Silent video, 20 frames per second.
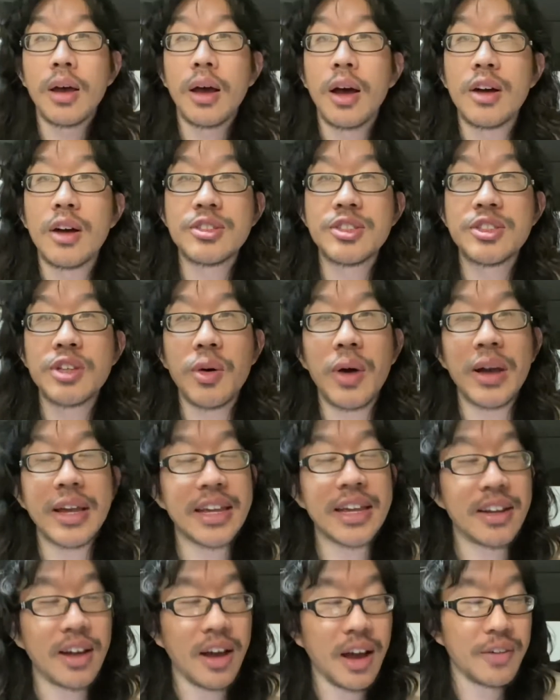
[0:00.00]
Also, I
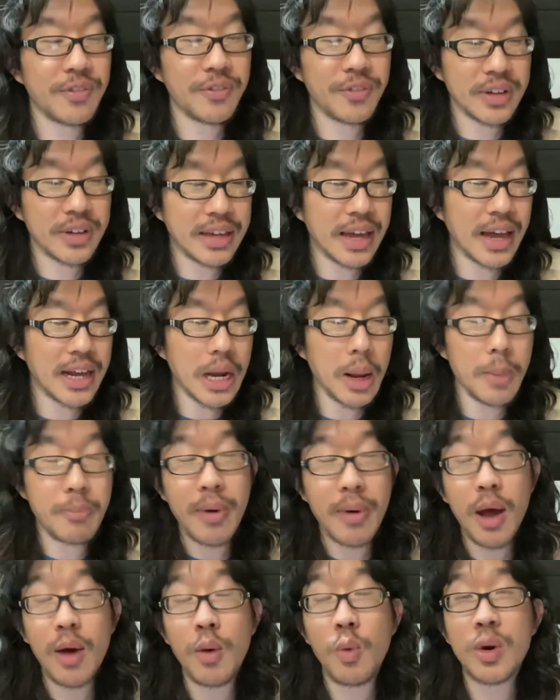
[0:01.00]
cannot forget
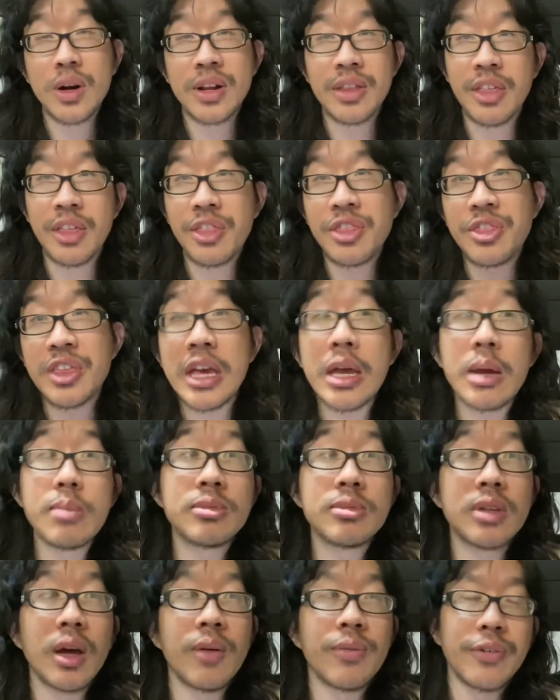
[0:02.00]
about one of the
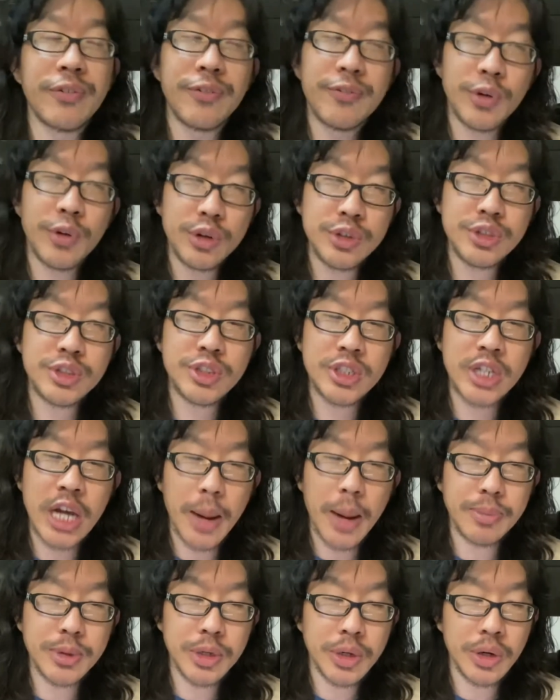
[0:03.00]
themes of the first
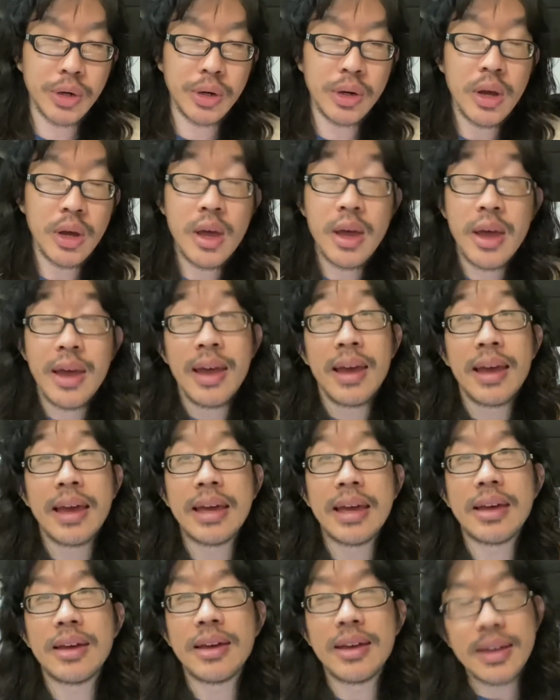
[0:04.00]
chapter
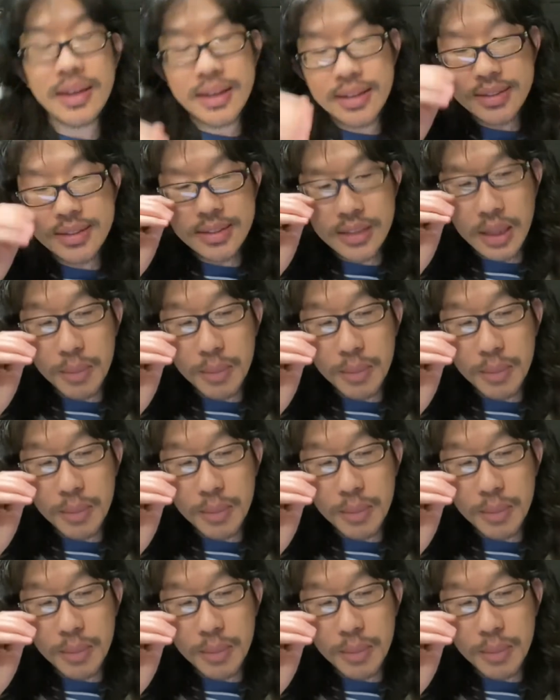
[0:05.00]
is the